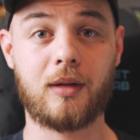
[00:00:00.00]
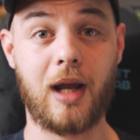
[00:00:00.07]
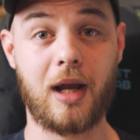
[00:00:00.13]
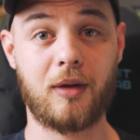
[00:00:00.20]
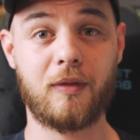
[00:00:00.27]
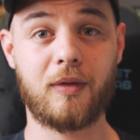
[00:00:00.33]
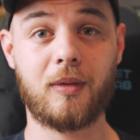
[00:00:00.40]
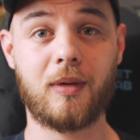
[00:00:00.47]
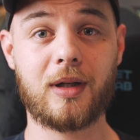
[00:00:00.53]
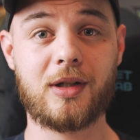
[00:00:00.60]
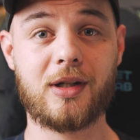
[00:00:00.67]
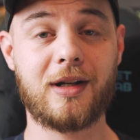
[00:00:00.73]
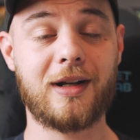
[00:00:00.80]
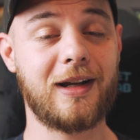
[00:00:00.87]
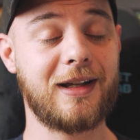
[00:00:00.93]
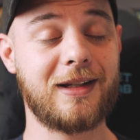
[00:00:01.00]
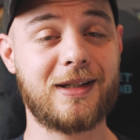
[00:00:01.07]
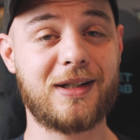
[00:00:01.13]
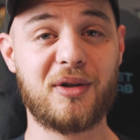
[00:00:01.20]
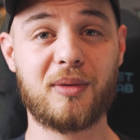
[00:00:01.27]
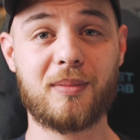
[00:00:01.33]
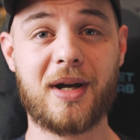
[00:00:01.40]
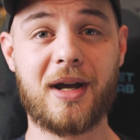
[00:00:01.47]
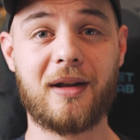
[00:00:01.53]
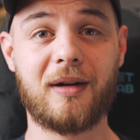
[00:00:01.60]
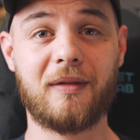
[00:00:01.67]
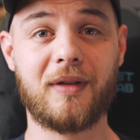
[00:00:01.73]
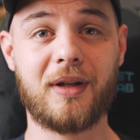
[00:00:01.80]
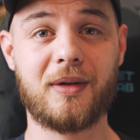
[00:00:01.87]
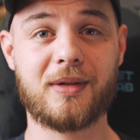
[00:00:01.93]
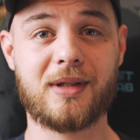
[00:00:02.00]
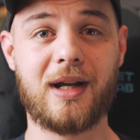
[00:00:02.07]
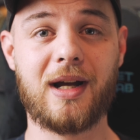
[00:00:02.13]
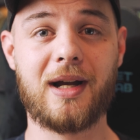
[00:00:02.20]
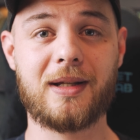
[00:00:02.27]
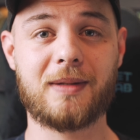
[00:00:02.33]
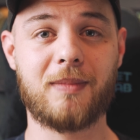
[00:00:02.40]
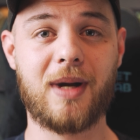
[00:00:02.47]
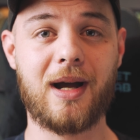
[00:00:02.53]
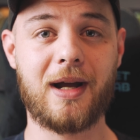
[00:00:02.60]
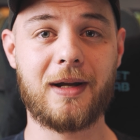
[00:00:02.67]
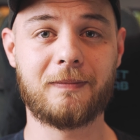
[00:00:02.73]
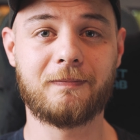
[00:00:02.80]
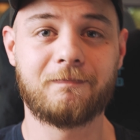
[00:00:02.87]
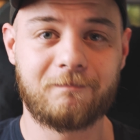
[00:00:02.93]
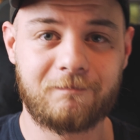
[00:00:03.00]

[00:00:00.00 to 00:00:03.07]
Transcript: Thank you for watching and see you on my other videos, guys. Bye!